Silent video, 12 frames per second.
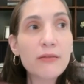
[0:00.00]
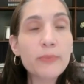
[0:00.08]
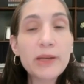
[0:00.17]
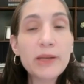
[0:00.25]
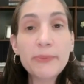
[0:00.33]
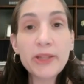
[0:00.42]

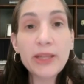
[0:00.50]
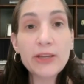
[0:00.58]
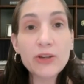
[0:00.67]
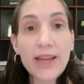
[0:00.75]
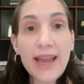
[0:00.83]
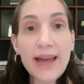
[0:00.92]
manipulate
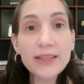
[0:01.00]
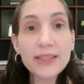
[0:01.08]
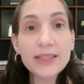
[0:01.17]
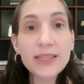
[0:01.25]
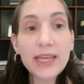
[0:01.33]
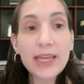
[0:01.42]
your
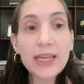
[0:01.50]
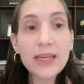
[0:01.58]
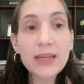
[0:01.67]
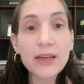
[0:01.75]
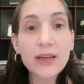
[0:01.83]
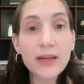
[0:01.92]

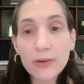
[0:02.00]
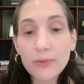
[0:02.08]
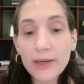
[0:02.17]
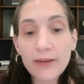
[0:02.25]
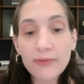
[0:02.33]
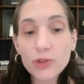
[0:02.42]
Calendly or
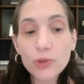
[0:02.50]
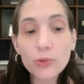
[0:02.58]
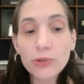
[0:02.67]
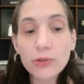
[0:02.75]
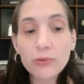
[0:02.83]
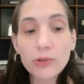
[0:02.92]
whatever tool
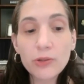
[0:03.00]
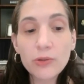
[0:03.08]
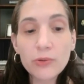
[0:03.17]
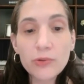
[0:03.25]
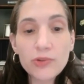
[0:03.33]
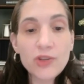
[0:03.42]
you
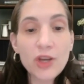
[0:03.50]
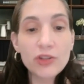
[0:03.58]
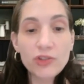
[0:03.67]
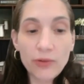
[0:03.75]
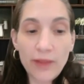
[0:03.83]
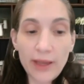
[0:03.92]
use
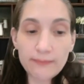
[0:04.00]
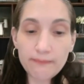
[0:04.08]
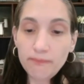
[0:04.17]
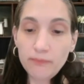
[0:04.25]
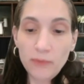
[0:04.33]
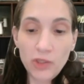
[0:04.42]
so that
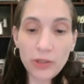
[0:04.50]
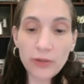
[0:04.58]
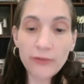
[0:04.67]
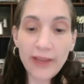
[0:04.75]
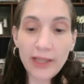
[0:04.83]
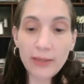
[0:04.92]
your
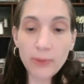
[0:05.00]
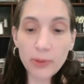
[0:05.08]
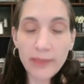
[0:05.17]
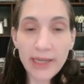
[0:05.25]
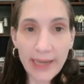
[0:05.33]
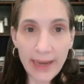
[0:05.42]
available
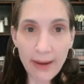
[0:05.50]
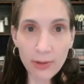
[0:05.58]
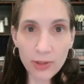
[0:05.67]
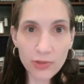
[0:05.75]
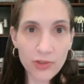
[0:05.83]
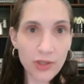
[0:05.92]
meeting
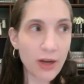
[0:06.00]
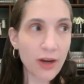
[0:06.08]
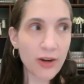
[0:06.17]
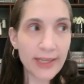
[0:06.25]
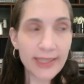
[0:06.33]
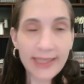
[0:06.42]
hours
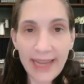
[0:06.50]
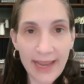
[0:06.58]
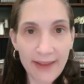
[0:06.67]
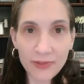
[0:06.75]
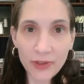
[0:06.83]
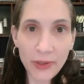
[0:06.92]
are in the
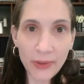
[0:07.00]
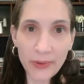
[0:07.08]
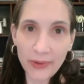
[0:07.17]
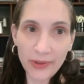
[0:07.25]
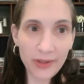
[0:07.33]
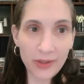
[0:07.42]
afternoon.
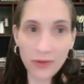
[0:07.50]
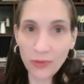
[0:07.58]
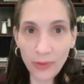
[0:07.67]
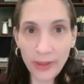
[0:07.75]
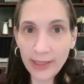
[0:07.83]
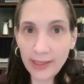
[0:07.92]

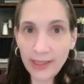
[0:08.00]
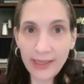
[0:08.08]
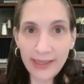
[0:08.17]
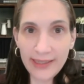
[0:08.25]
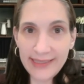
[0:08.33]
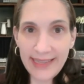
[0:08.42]
Really
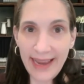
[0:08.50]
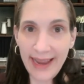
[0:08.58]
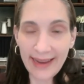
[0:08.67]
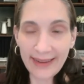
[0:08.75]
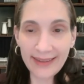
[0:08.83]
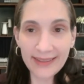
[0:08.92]
easy
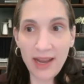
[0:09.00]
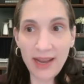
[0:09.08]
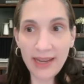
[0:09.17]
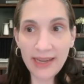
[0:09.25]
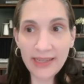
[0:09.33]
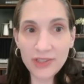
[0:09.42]
hack.
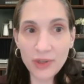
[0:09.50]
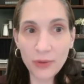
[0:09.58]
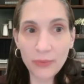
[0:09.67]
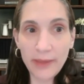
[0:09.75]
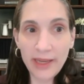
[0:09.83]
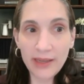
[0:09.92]
I
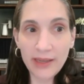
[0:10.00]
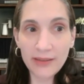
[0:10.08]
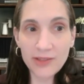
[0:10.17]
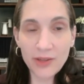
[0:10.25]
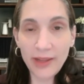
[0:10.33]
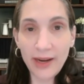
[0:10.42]
don't make
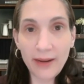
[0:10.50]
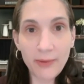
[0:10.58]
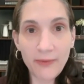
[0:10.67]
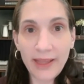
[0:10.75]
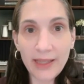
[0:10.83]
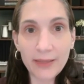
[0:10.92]
it so that I'm
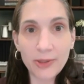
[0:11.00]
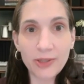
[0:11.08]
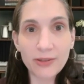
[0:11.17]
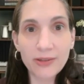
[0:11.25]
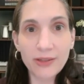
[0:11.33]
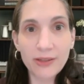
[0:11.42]

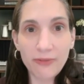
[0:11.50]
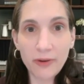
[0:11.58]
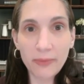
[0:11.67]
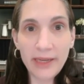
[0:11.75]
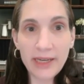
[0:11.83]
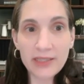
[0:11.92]
available
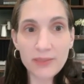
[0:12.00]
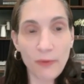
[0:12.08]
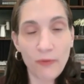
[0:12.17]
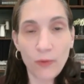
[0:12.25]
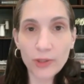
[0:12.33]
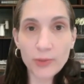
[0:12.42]
for meetings
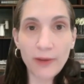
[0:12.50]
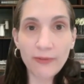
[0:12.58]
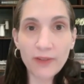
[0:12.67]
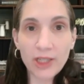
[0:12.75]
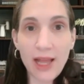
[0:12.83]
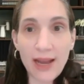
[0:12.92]
before
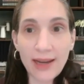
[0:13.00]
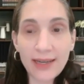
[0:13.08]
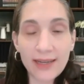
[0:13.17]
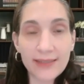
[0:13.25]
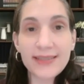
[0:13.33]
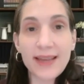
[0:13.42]
12 o'clock
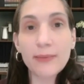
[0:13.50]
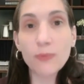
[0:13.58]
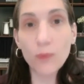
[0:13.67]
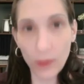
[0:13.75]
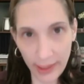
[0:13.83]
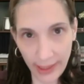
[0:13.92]
because
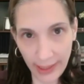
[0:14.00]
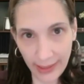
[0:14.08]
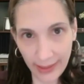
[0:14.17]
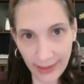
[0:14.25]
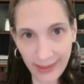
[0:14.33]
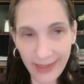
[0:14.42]
I'm working.